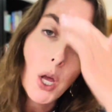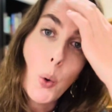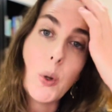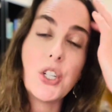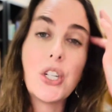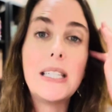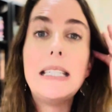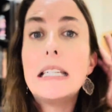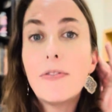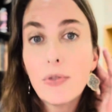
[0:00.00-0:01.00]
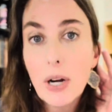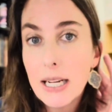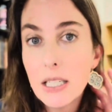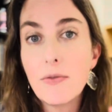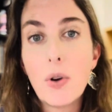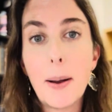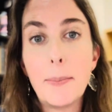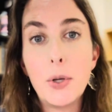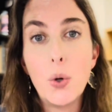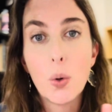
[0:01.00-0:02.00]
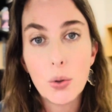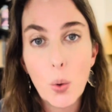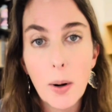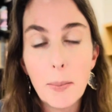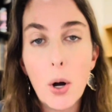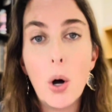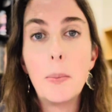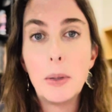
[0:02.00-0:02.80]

which is different from your normal